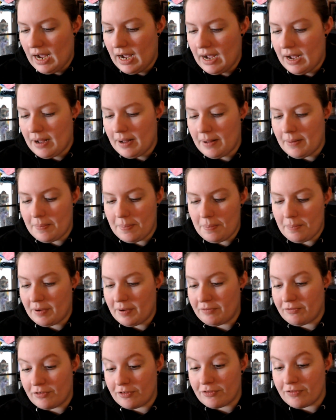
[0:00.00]

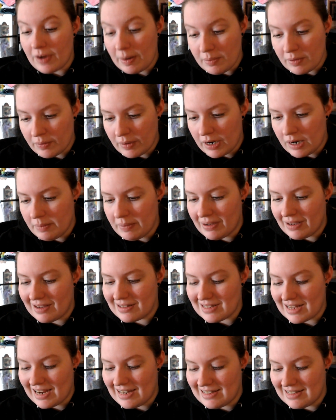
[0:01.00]
But for February,
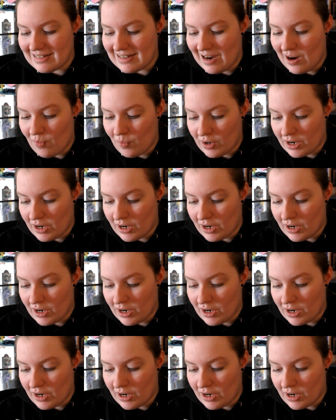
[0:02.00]
because I did not